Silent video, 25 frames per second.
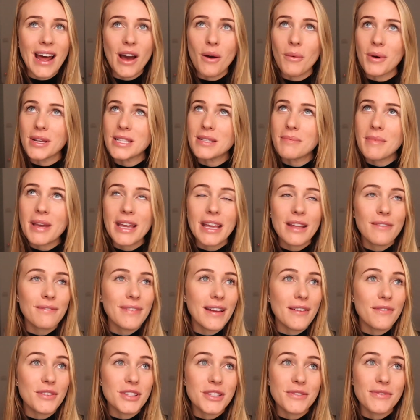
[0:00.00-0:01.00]
I wasn't making
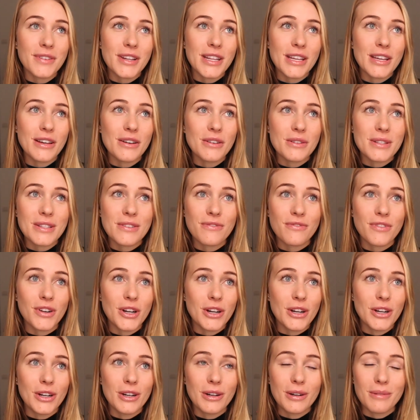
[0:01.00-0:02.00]
favorites videos
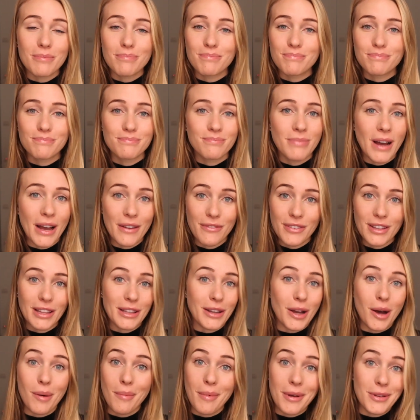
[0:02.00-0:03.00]
for I feel
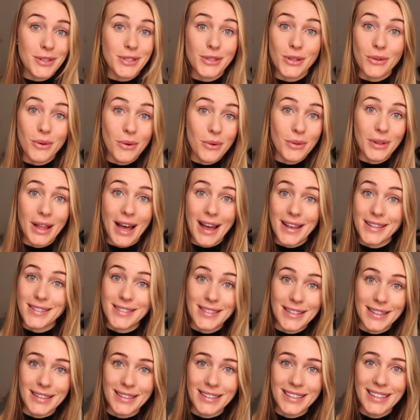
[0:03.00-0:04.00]
like almost the whole
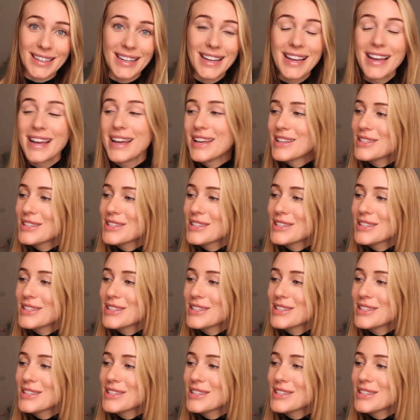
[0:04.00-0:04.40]
last year.